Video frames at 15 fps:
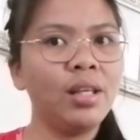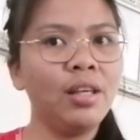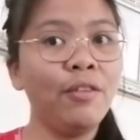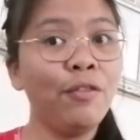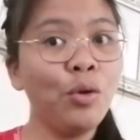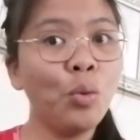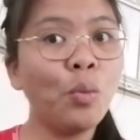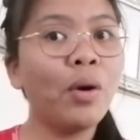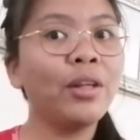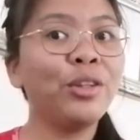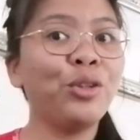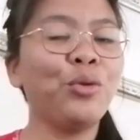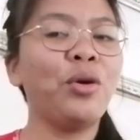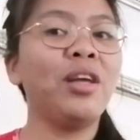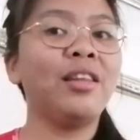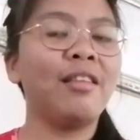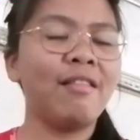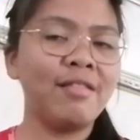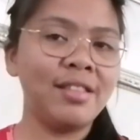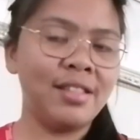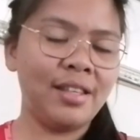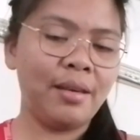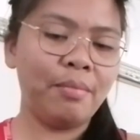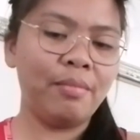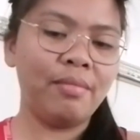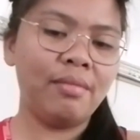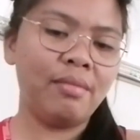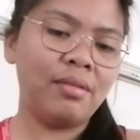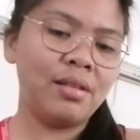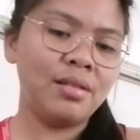if you want to get a receipt.
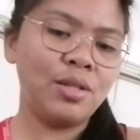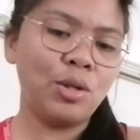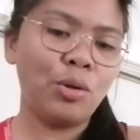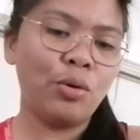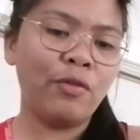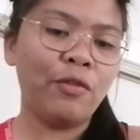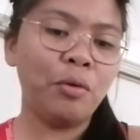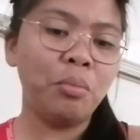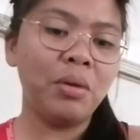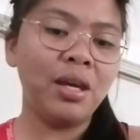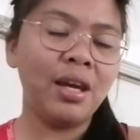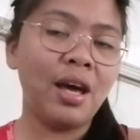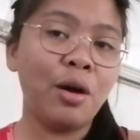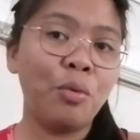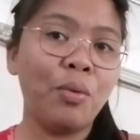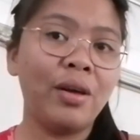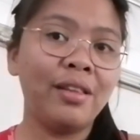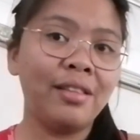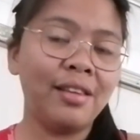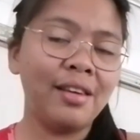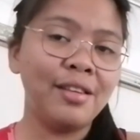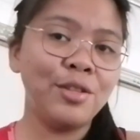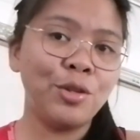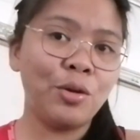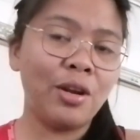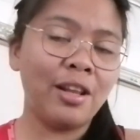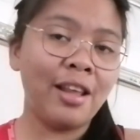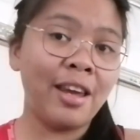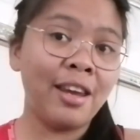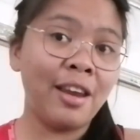So for me, I wanted so
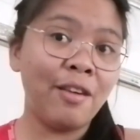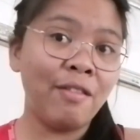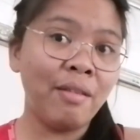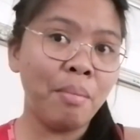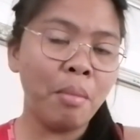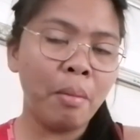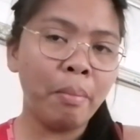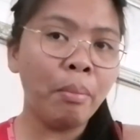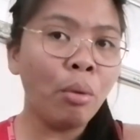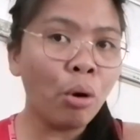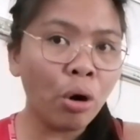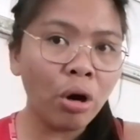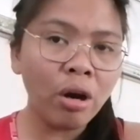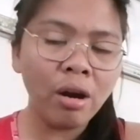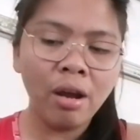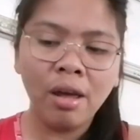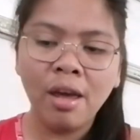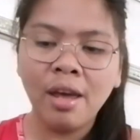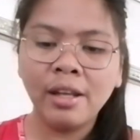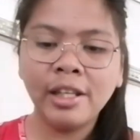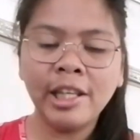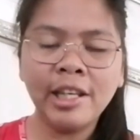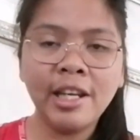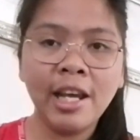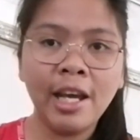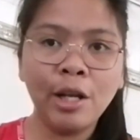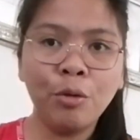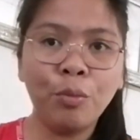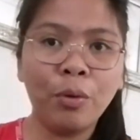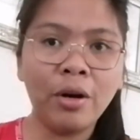that I can remember the
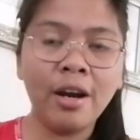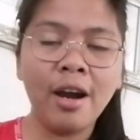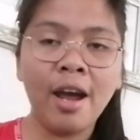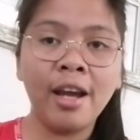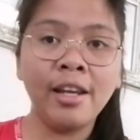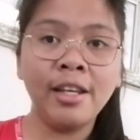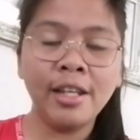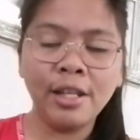date where I